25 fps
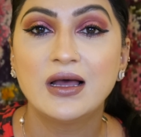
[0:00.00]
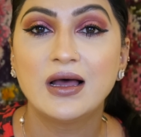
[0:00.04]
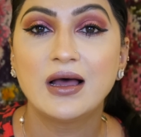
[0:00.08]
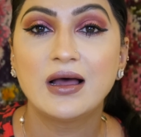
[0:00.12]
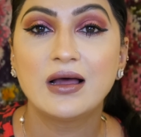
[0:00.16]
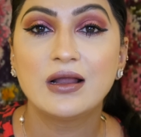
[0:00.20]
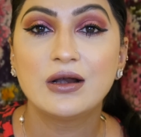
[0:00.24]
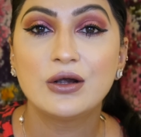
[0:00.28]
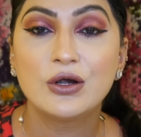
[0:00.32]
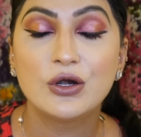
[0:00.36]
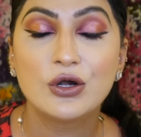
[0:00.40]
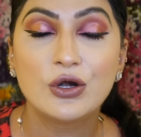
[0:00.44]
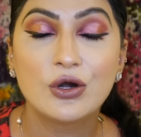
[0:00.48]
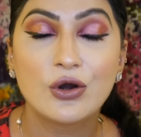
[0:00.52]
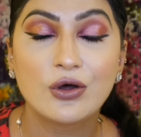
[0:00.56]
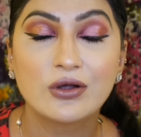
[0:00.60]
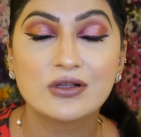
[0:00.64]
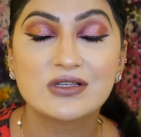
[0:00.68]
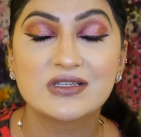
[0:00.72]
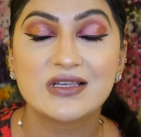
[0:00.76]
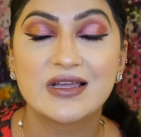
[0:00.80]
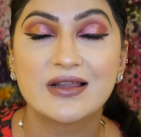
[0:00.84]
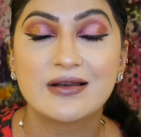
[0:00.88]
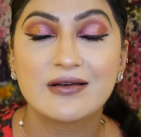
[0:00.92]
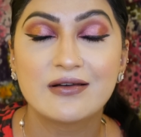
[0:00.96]

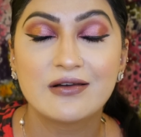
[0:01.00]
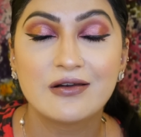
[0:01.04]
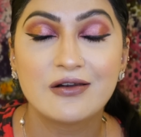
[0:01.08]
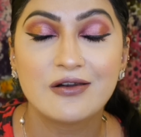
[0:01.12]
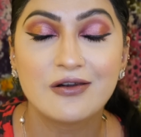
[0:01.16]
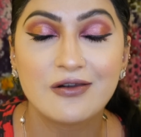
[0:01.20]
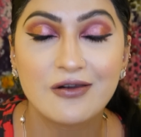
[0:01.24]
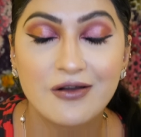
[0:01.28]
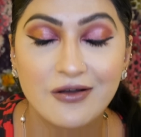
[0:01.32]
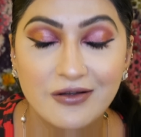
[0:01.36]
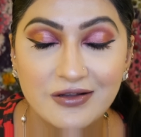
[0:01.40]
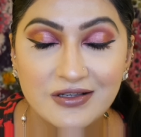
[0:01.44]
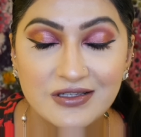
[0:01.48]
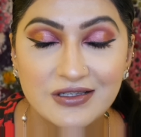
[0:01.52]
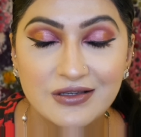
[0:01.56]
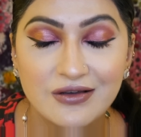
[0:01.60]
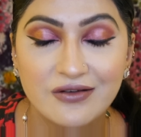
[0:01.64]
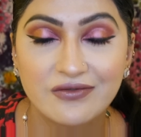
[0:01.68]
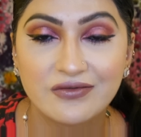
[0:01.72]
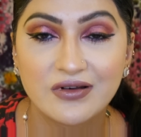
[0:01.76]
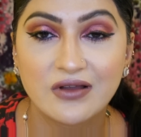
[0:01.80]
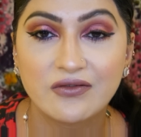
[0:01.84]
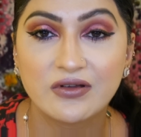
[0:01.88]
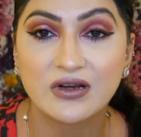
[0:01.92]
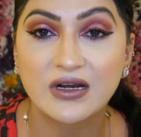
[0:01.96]
Lots and lots
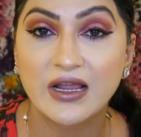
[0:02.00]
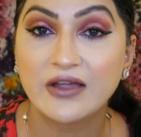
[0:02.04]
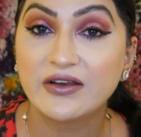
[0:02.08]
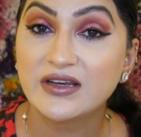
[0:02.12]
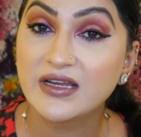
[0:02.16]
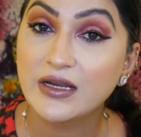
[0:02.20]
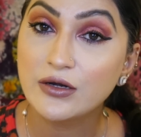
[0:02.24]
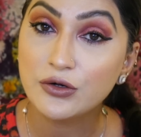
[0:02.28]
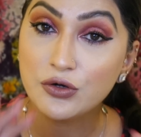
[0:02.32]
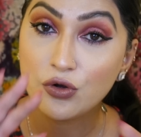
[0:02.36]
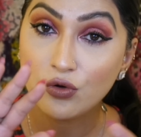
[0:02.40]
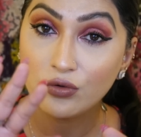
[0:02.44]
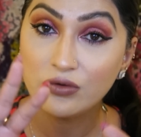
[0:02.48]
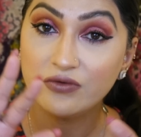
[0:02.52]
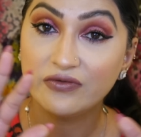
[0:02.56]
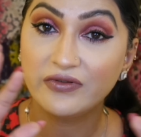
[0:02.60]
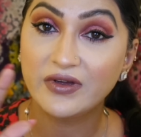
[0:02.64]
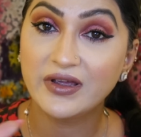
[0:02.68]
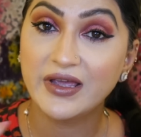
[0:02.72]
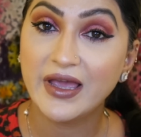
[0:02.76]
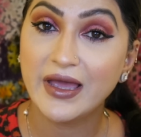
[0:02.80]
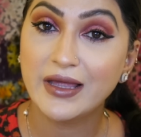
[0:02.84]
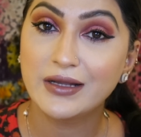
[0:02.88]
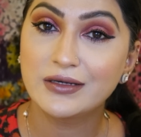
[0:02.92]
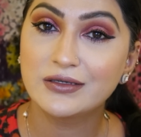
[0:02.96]
of love and light. And don't
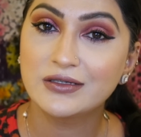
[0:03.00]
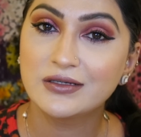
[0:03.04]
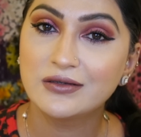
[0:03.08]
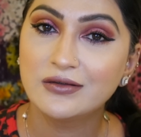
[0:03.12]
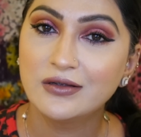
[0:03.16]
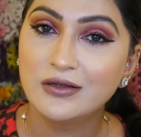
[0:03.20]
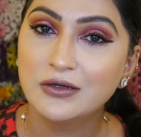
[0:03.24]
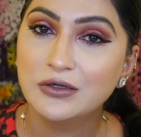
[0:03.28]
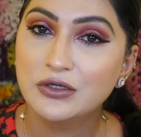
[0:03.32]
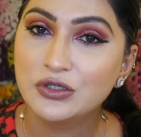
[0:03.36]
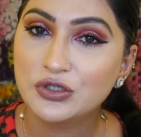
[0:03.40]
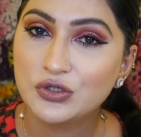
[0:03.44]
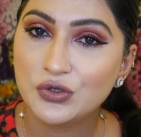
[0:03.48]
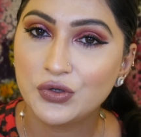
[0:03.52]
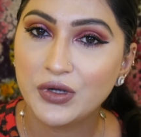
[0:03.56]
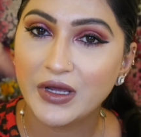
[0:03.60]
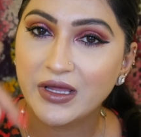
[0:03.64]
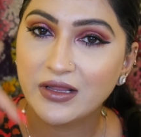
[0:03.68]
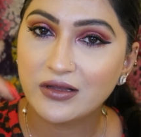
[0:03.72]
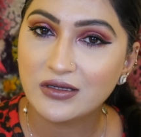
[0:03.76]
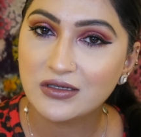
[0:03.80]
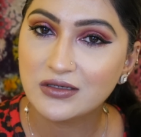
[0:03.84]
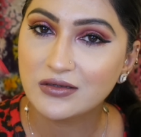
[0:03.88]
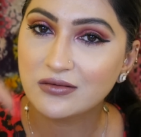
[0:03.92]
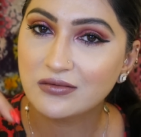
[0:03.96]
forget to
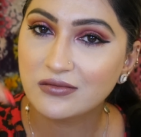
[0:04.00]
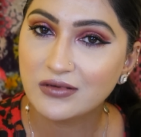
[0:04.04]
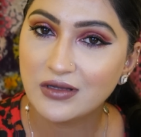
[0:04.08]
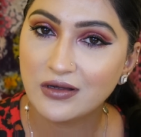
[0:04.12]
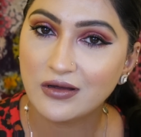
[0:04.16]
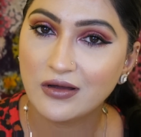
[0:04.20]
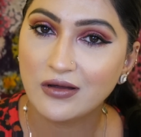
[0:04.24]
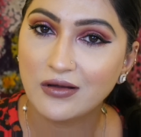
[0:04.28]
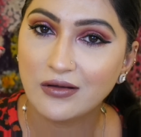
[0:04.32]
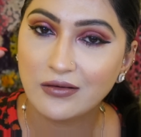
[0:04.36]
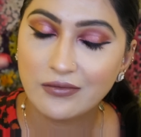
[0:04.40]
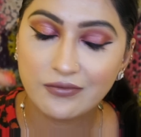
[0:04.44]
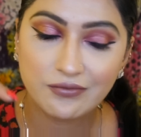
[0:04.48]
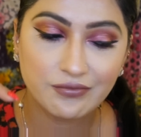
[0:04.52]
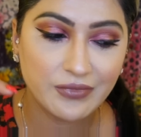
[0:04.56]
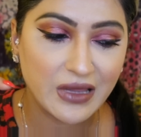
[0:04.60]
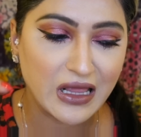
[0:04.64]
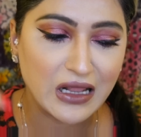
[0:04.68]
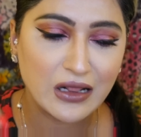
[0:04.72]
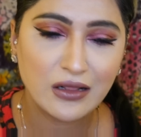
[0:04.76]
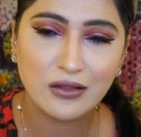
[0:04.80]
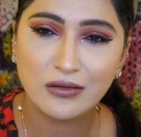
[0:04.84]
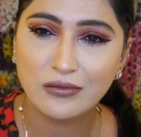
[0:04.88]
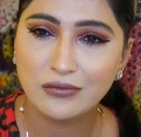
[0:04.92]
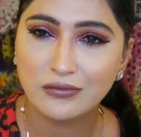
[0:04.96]
hit the
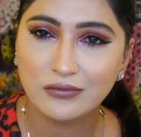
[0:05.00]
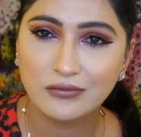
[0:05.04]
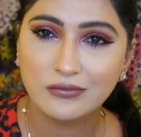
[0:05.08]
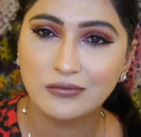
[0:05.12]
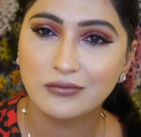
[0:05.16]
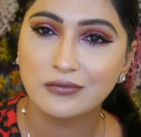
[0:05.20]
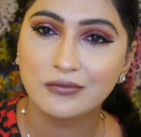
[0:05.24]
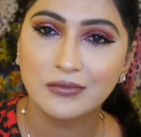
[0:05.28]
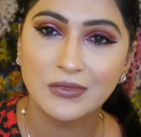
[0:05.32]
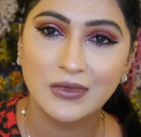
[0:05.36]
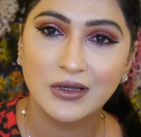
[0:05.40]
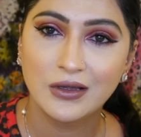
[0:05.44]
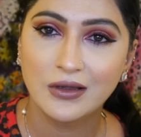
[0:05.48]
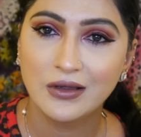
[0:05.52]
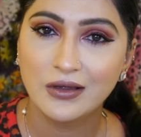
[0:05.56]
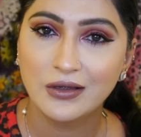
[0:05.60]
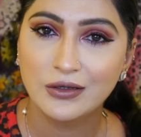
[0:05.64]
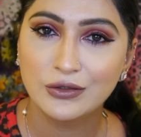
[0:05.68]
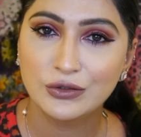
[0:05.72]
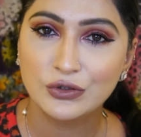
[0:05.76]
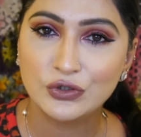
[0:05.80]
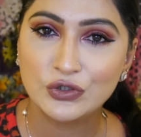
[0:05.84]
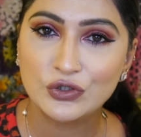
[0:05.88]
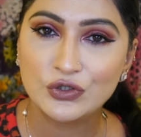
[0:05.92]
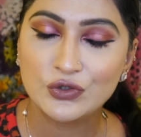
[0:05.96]
bell
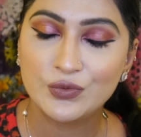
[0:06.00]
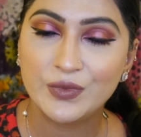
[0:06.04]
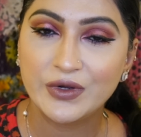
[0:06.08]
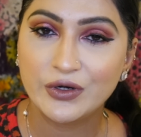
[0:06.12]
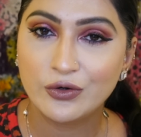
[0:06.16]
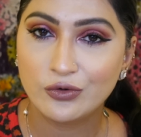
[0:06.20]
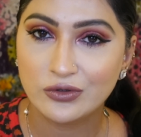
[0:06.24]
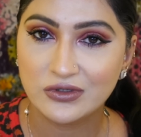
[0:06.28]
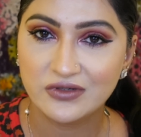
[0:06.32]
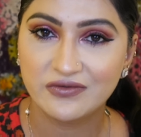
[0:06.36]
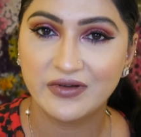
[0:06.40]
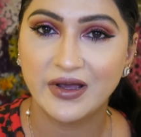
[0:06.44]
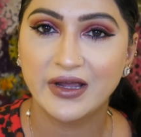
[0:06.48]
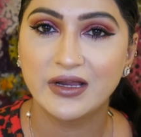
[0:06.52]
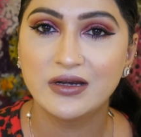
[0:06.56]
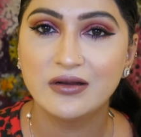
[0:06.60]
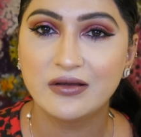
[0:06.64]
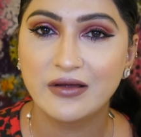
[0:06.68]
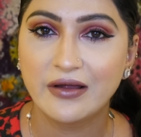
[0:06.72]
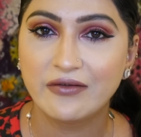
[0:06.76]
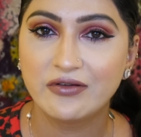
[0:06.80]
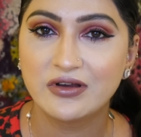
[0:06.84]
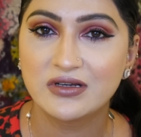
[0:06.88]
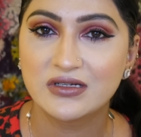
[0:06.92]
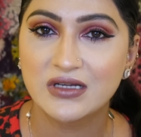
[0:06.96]
to be notified
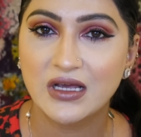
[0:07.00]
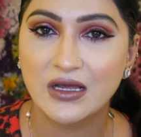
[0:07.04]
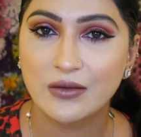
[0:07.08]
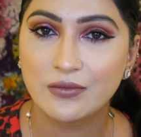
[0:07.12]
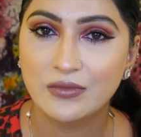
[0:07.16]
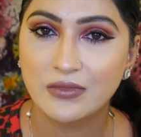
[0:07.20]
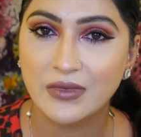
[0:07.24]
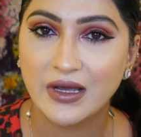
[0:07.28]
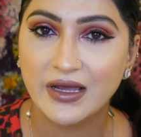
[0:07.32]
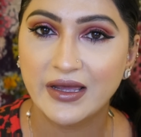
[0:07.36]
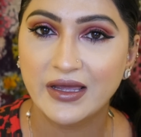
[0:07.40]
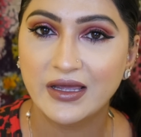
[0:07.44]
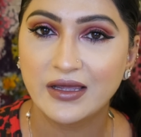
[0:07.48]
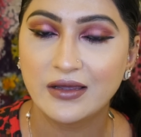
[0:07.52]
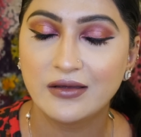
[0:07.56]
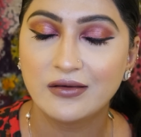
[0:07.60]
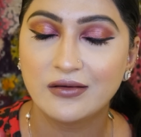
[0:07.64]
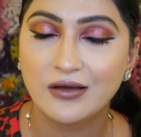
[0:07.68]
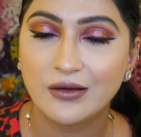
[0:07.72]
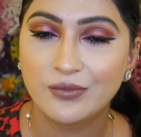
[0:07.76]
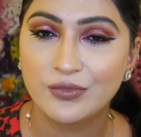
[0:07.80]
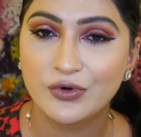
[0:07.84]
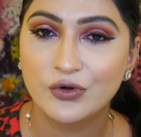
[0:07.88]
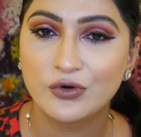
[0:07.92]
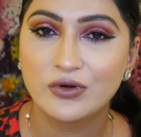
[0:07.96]
every time I
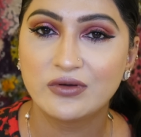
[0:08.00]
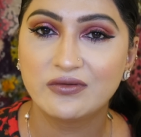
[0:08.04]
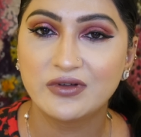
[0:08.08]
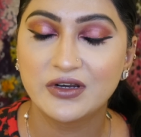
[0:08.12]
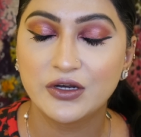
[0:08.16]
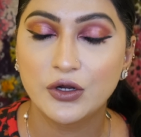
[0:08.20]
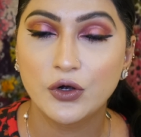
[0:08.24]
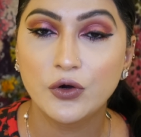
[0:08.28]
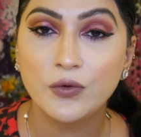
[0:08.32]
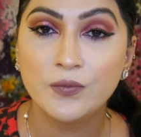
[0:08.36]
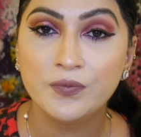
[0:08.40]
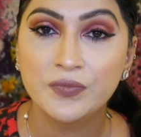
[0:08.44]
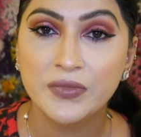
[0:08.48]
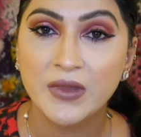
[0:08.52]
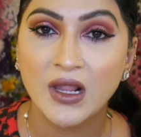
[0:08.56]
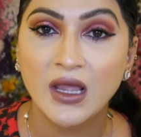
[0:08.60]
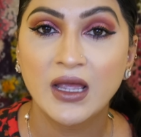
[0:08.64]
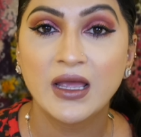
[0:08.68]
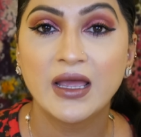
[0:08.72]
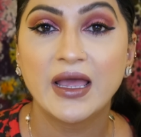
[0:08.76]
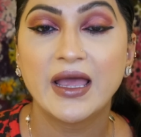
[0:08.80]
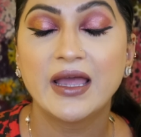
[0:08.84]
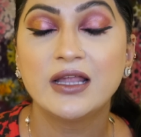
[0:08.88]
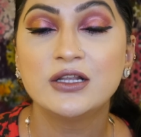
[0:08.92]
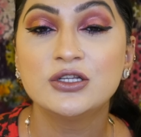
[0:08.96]
upload a video.
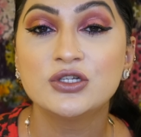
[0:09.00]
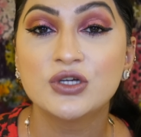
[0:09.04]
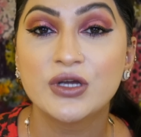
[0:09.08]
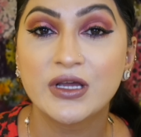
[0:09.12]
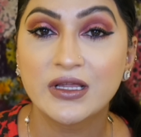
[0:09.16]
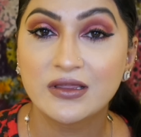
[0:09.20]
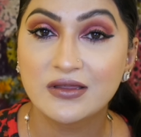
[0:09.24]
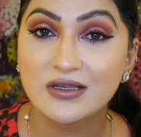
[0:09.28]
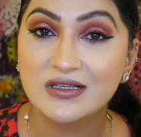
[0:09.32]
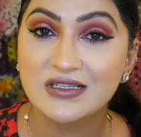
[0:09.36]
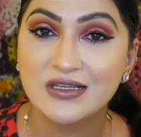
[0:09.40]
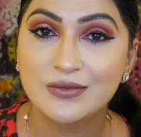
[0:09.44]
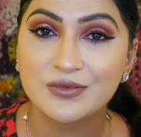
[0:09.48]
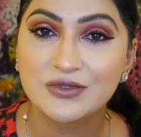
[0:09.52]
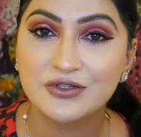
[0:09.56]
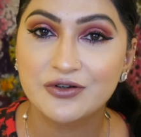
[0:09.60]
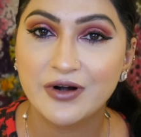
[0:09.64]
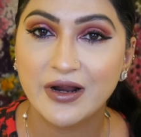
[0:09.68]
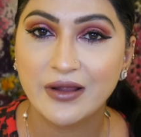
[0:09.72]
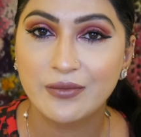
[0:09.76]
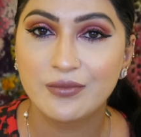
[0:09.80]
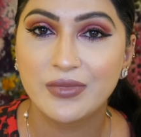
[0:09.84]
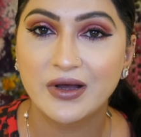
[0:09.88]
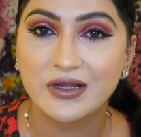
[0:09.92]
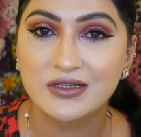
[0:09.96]
And to hit the
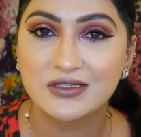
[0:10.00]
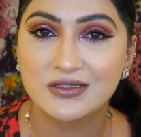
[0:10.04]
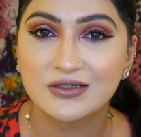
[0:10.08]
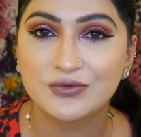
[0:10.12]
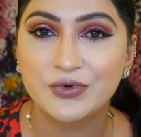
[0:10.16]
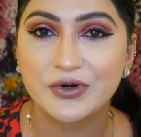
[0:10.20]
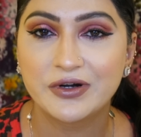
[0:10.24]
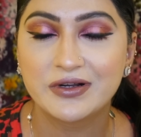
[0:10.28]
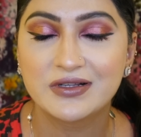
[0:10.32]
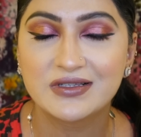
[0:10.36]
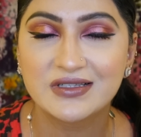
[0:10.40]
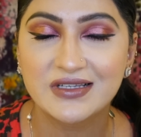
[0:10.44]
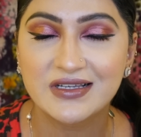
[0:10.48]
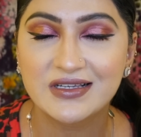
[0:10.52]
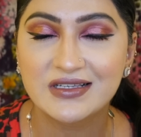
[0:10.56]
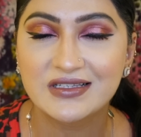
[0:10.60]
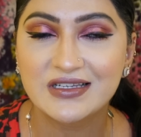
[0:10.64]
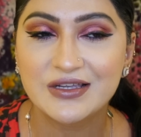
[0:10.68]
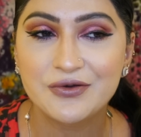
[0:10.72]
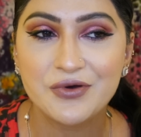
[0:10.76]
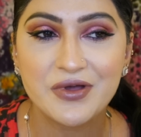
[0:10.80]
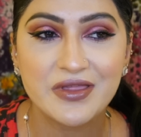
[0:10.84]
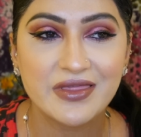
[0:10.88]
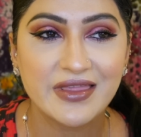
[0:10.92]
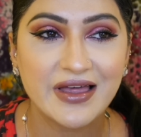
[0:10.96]
subscribe button. We're at
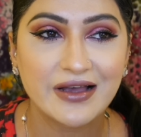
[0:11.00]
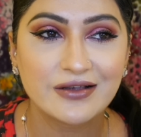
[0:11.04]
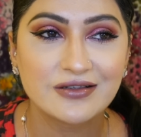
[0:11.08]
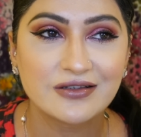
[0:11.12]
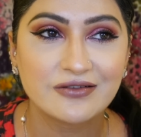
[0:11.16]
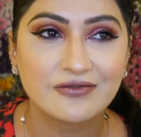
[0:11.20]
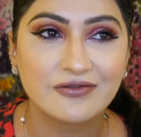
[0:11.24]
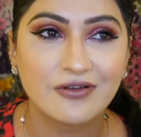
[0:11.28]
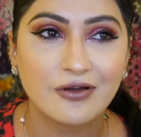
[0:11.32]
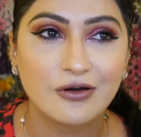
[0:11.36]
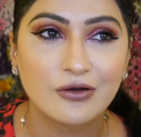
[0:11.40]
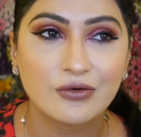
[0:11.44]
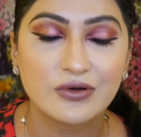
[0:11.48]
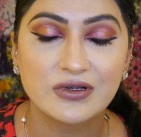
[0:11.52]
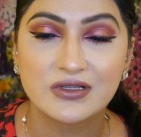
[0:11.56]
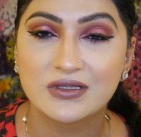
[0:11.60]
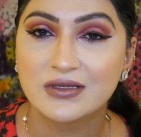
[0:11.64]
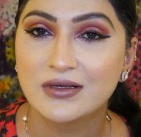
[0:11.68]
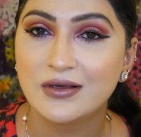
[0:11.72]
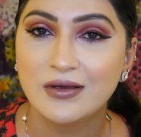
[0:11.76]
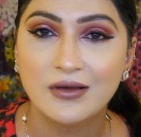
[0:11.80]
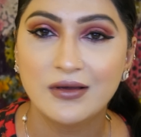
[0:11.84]
61,000 followers.